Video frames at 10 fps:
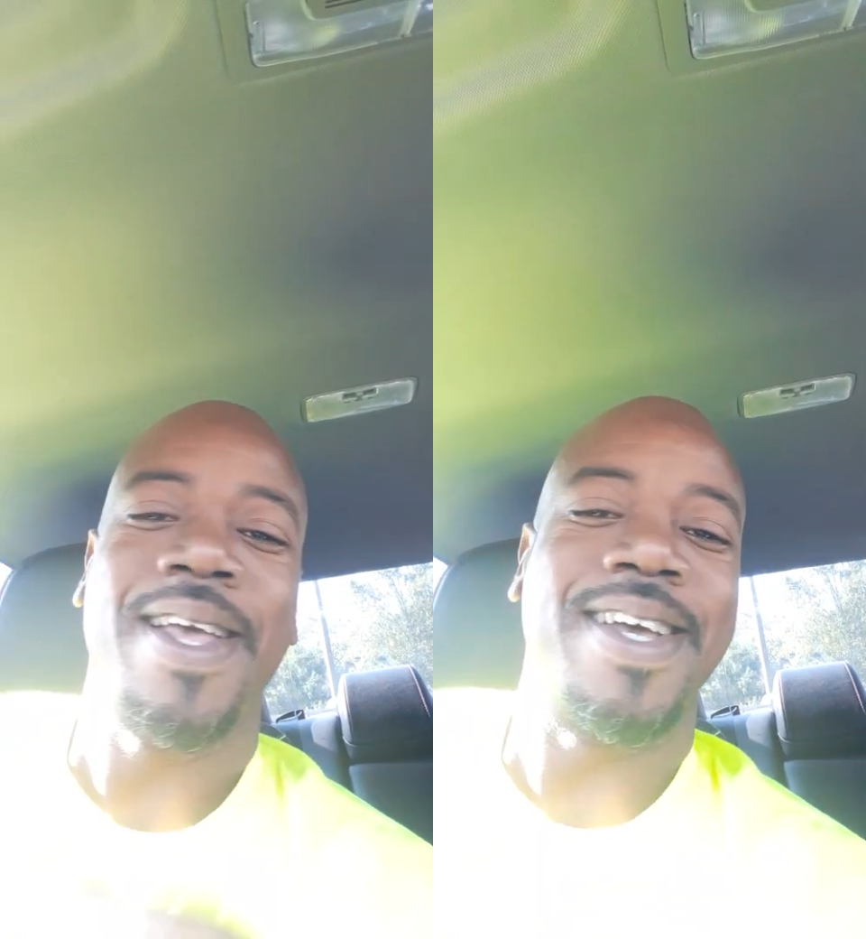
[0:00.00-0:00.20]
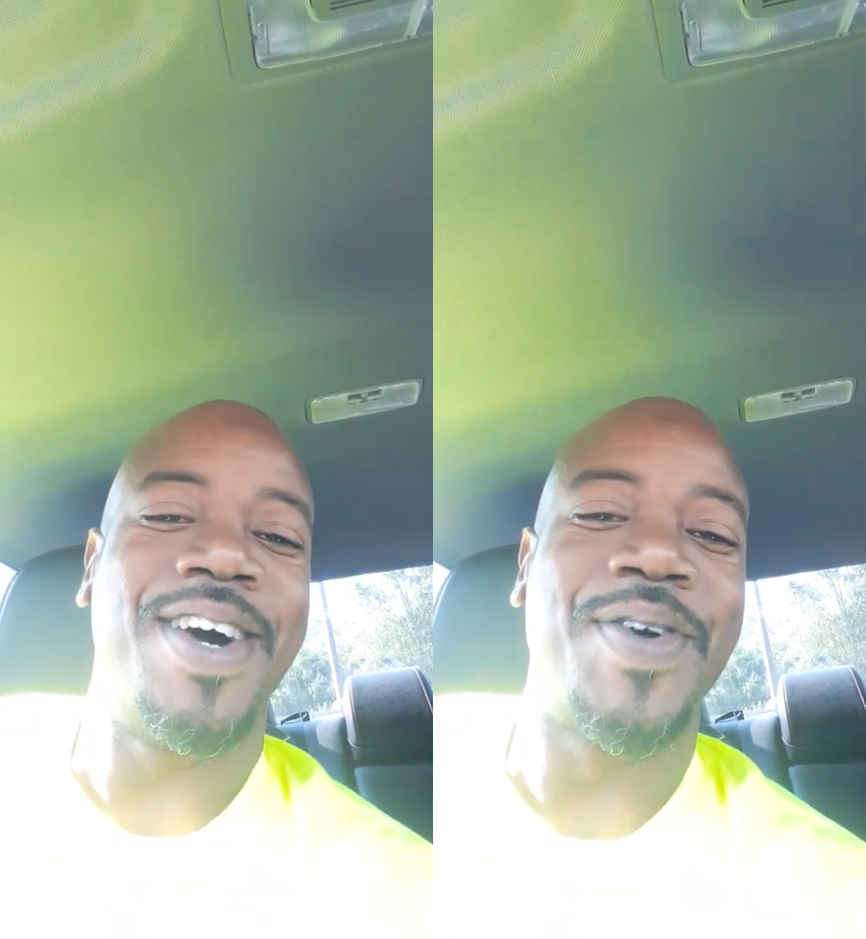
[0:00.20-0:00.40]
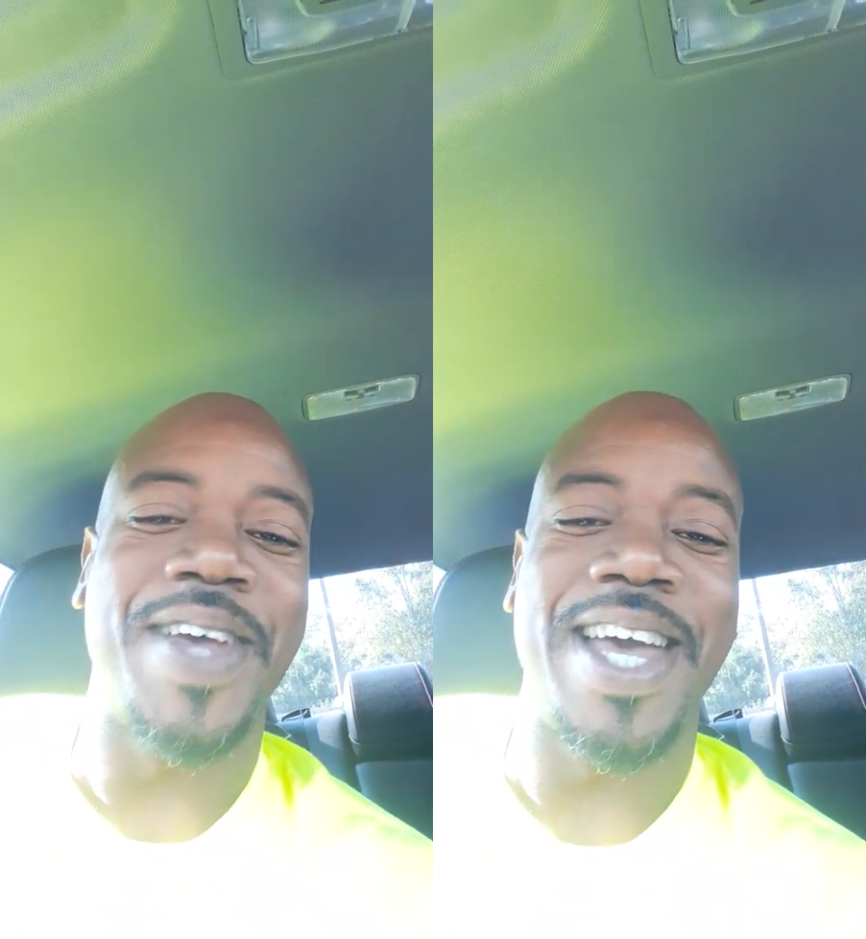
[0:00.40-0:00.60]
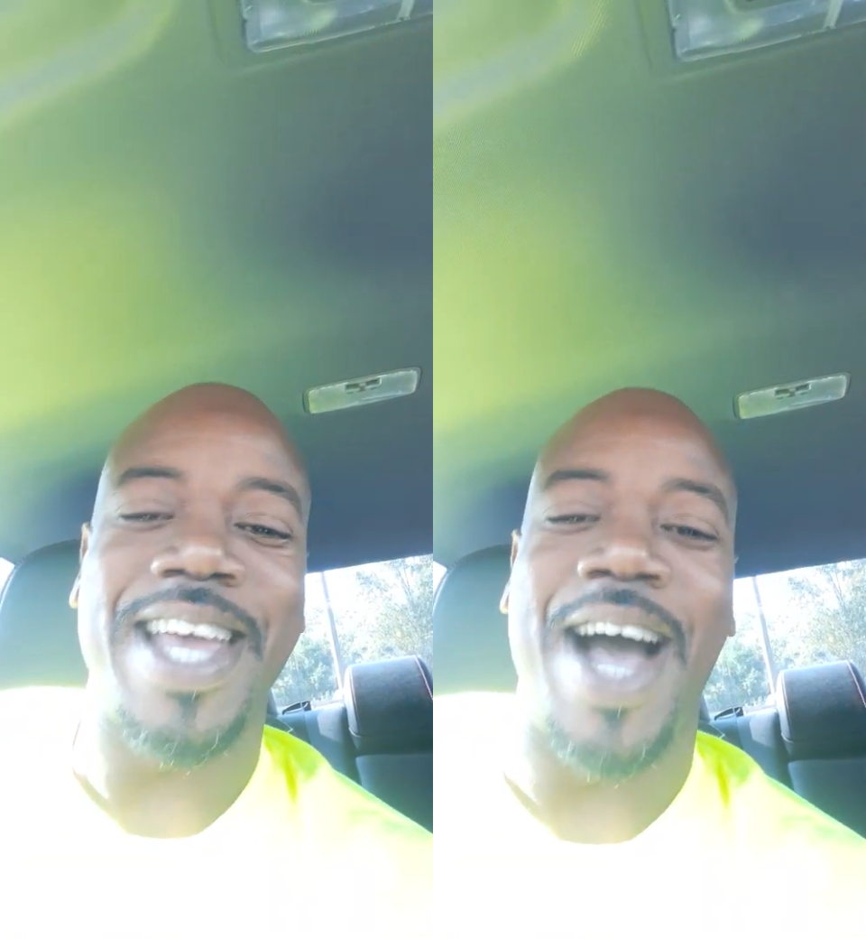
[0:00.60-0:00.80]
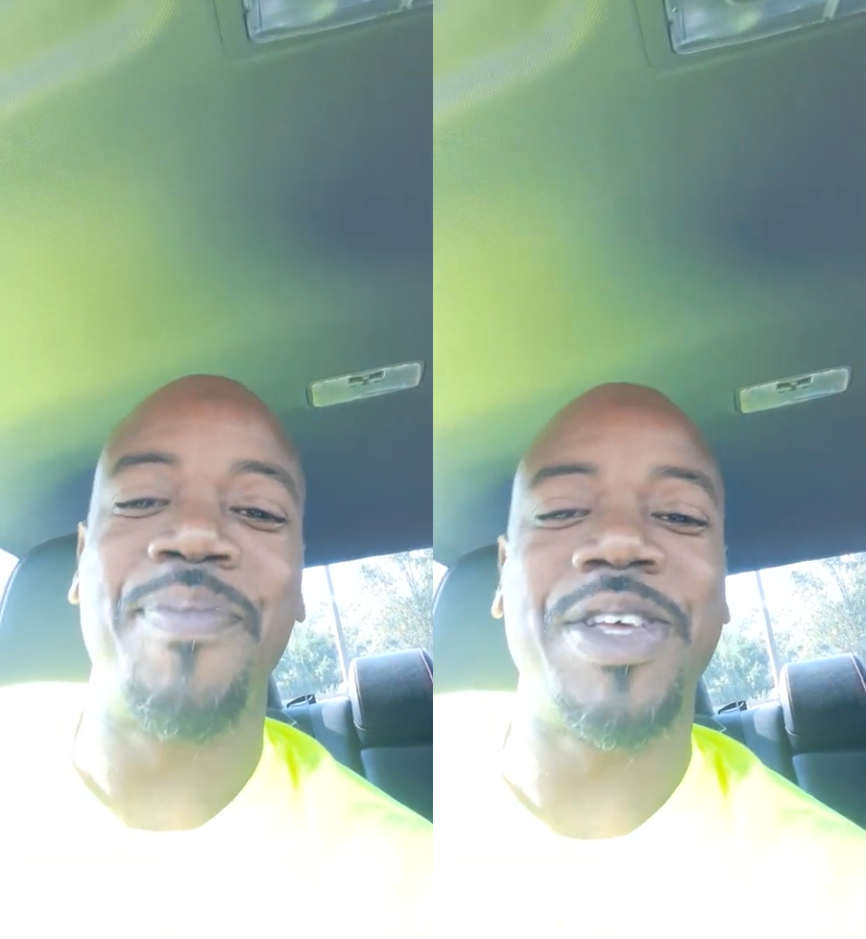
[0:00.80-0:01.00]
Okay,
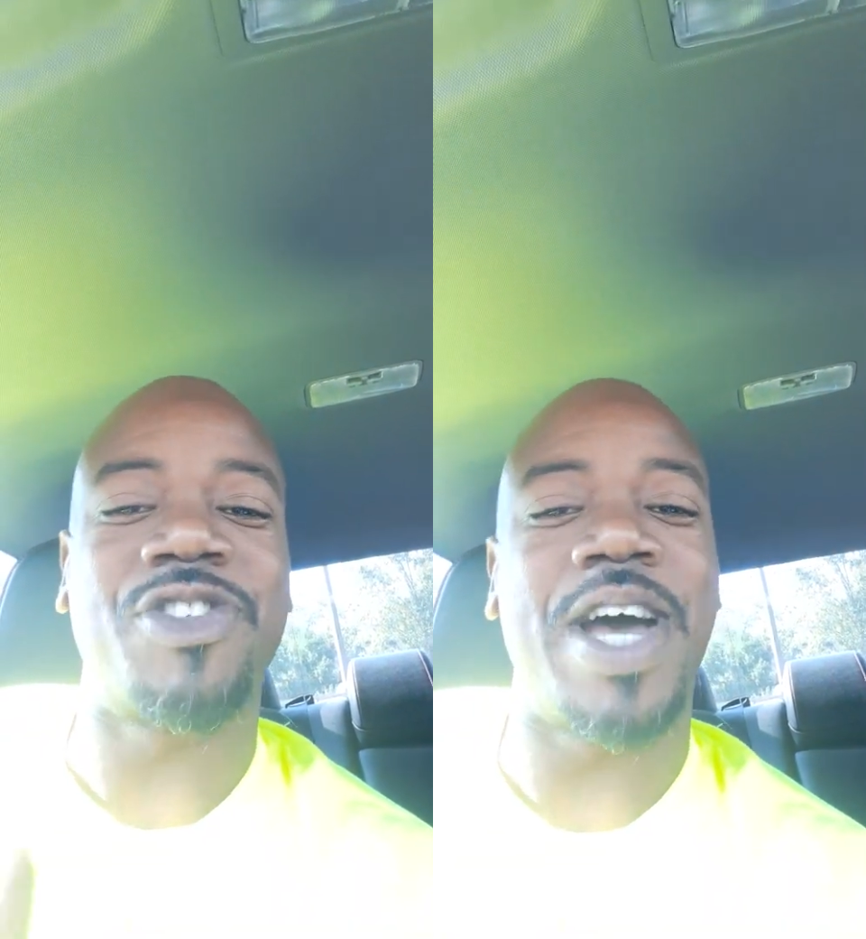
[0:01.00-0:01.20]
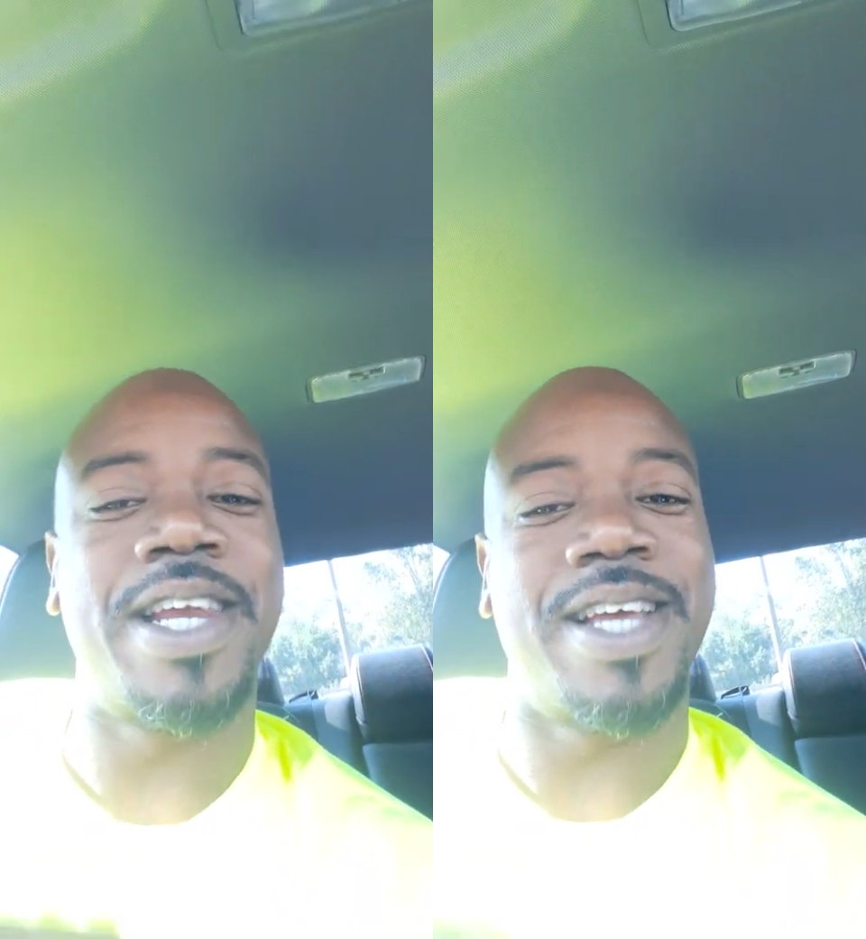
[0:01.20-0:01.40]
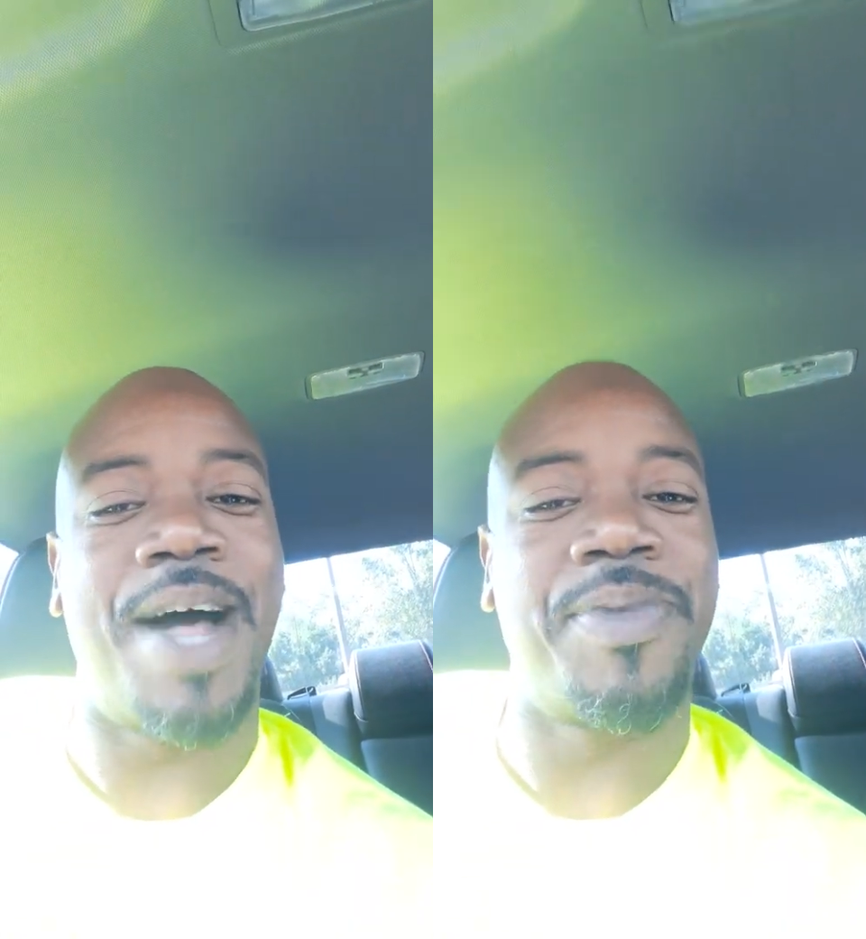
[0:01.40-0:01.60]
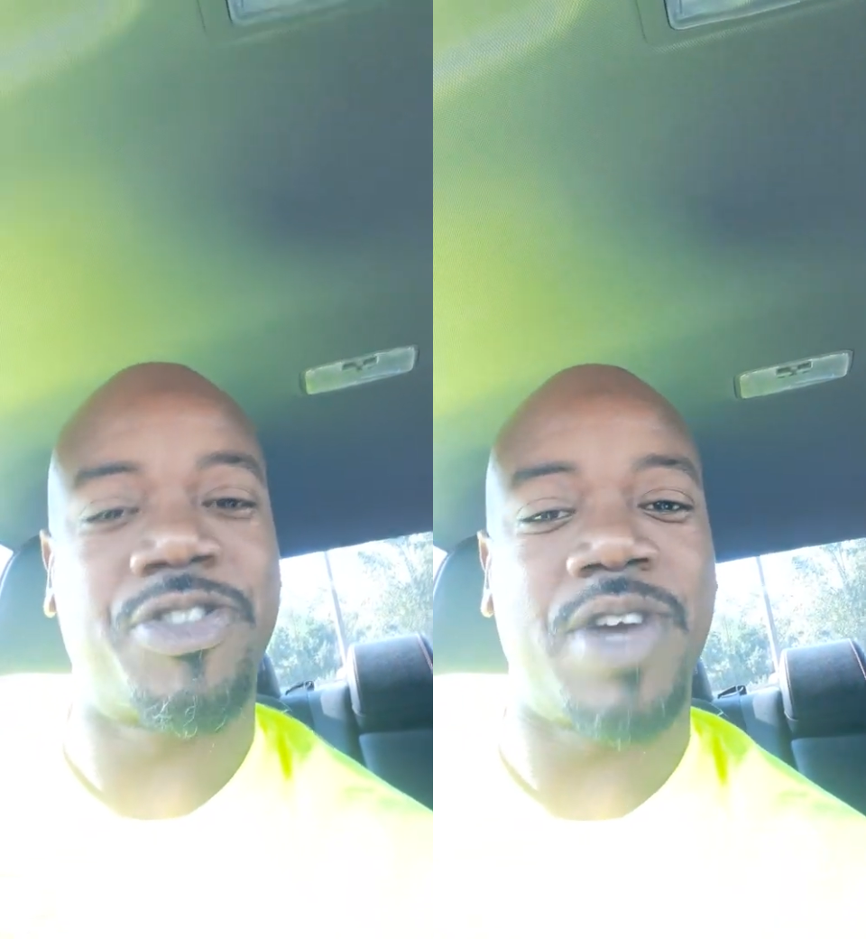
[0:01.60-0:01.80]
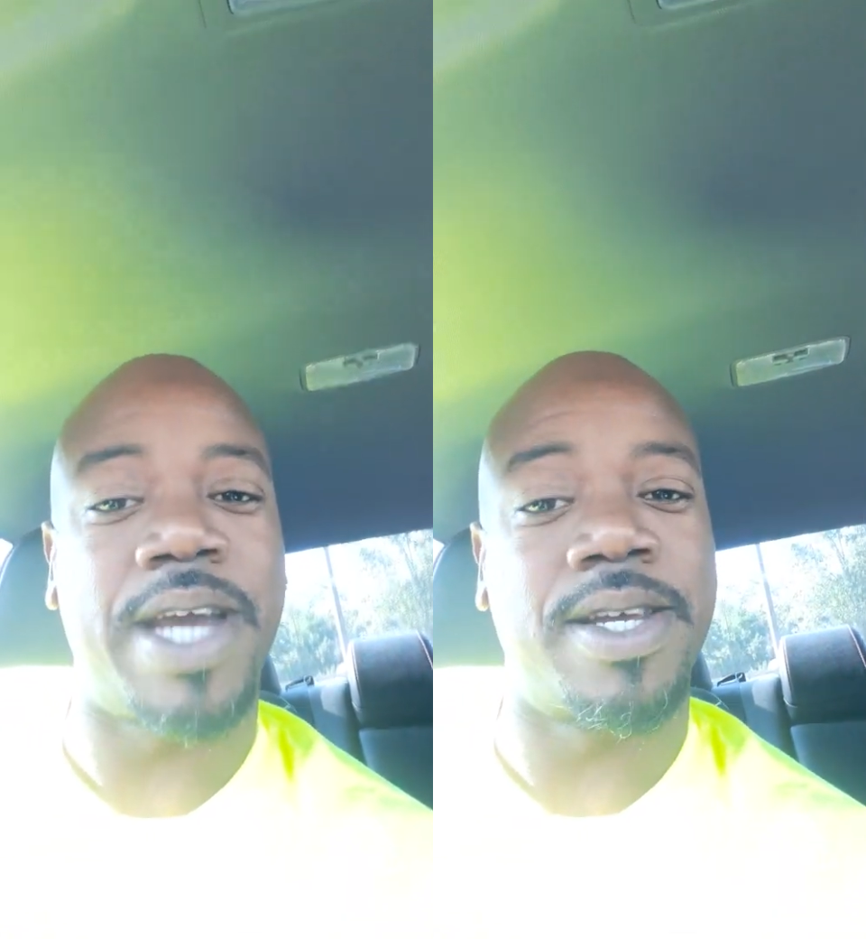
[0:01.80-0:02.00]
I'm just trying
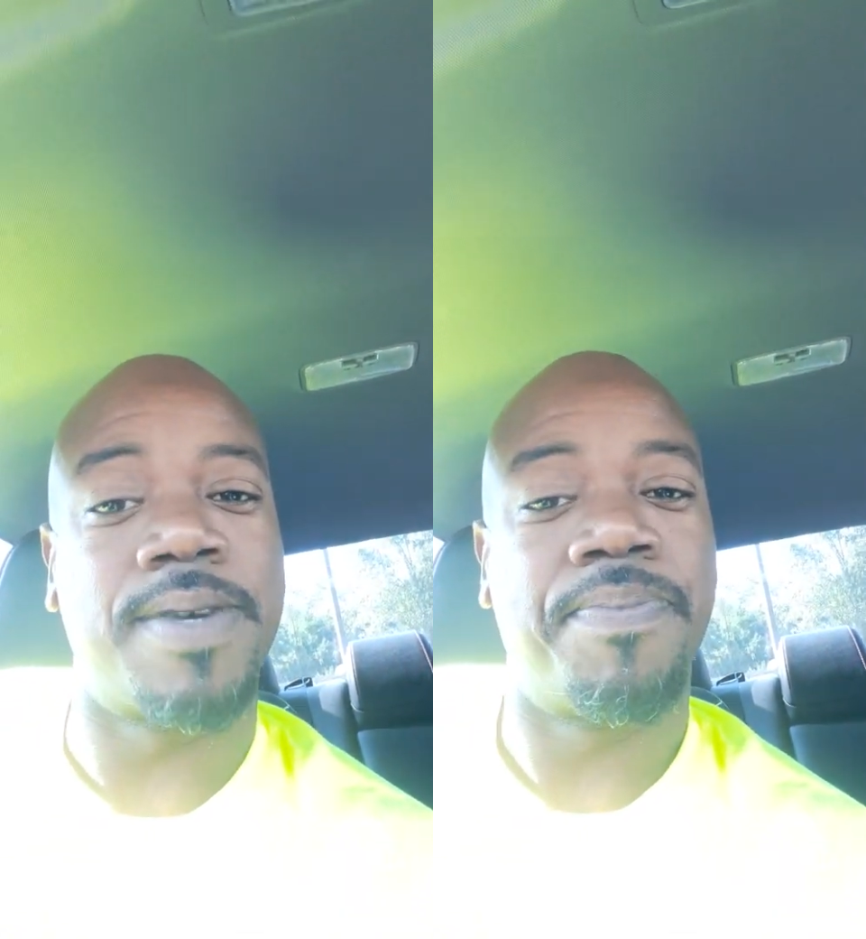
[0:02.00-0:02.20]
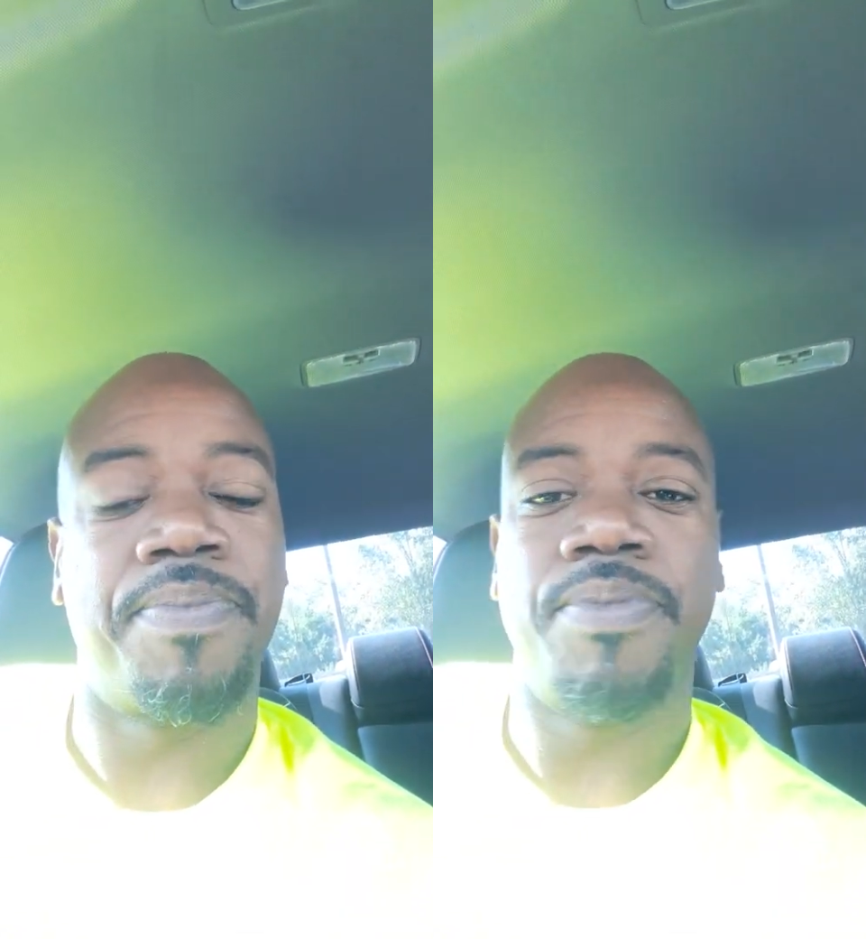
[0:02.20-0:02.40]
to